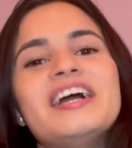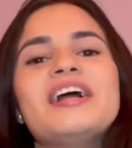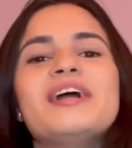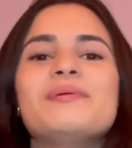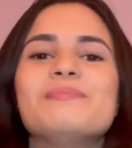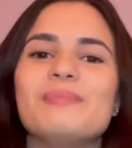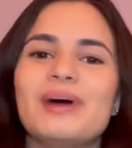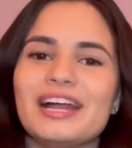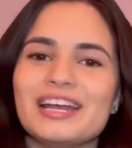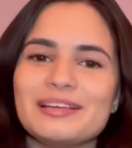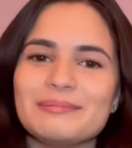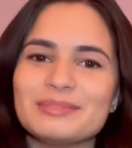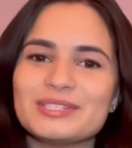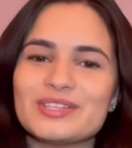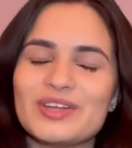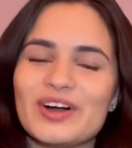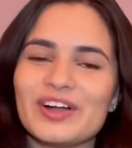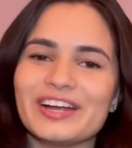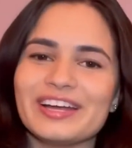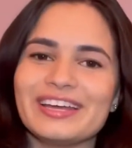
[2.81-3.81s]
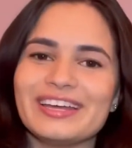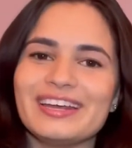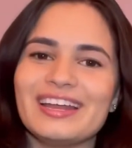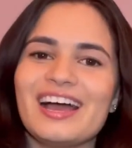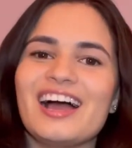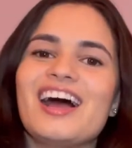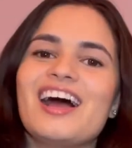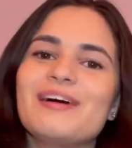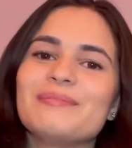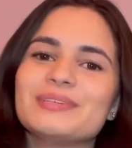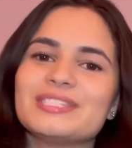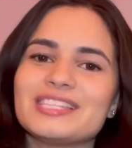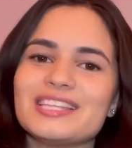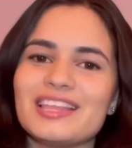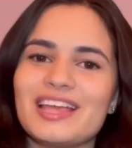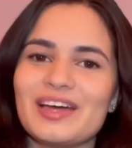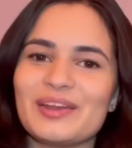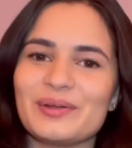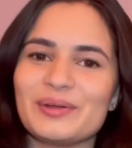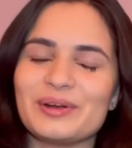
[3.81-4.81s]
My name is Lauren. I'm a
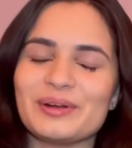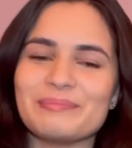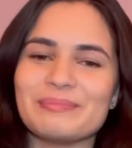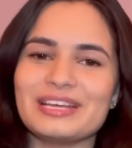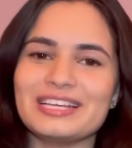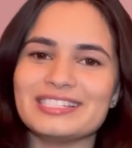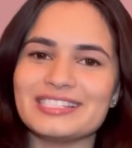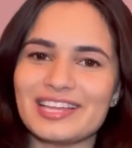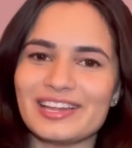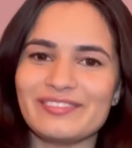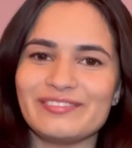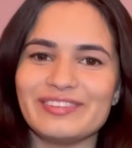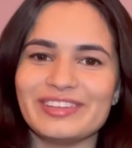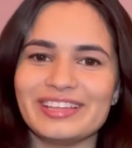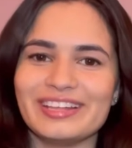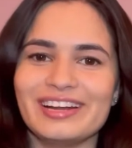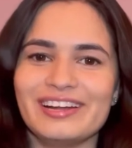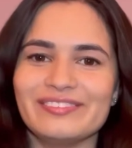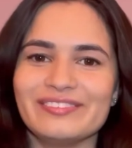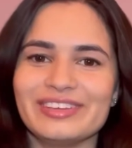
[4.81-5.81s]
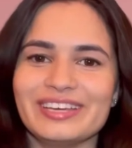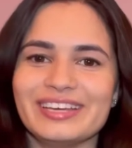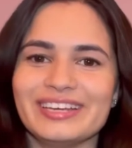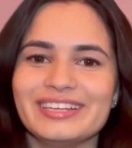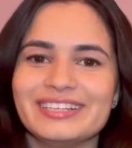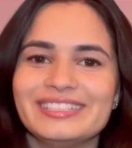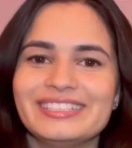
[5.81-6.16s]
salon owner based out of Philadelphia.